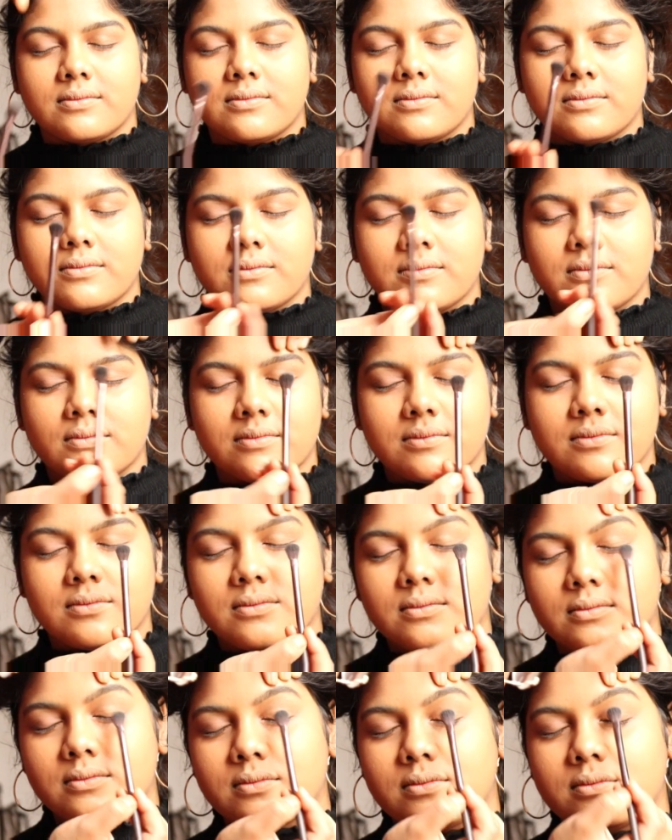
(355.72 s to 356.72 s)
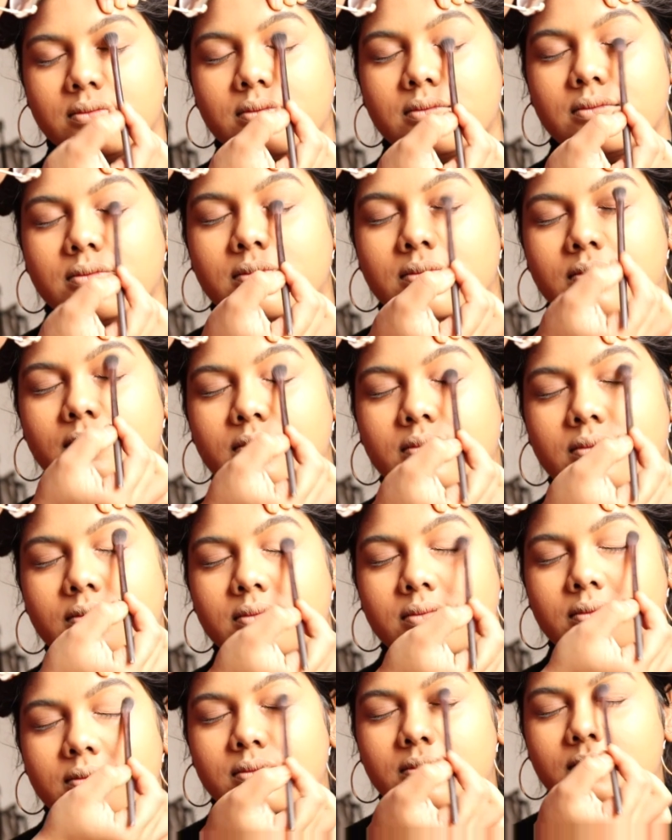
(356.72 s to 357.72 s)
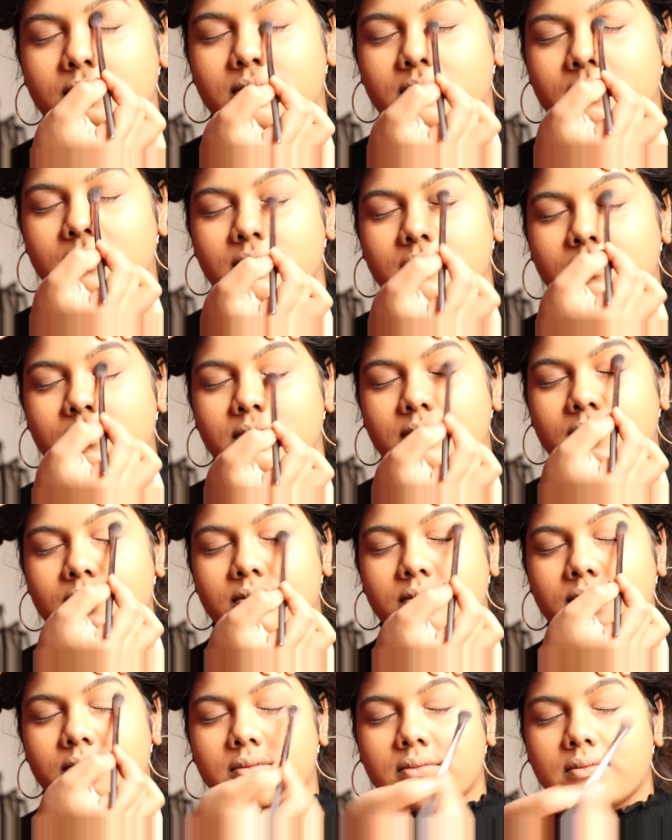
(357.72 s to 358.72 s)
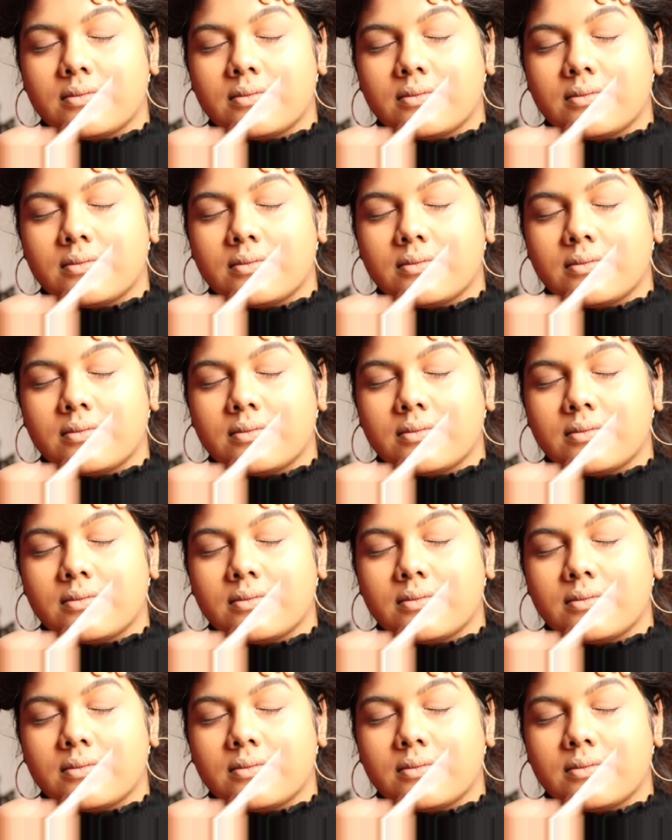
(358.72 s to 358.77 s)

And man, this smells good. Kind of you wanna eat it.